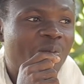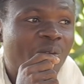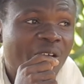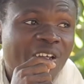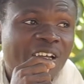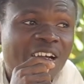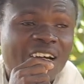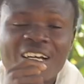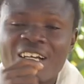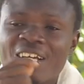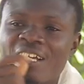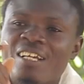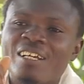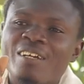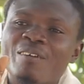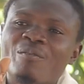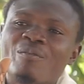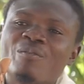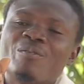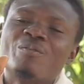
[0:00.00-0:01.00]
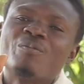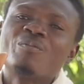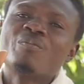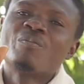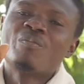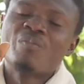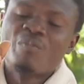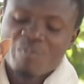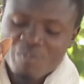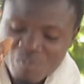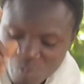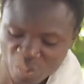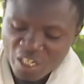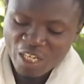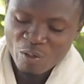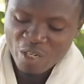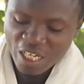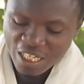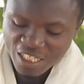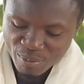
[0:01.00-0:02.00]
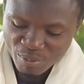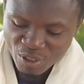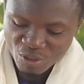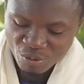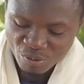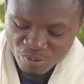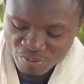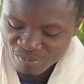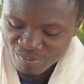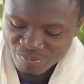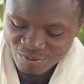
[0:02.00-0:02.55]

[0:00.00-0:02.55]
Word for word: nenia o de ko ya samne so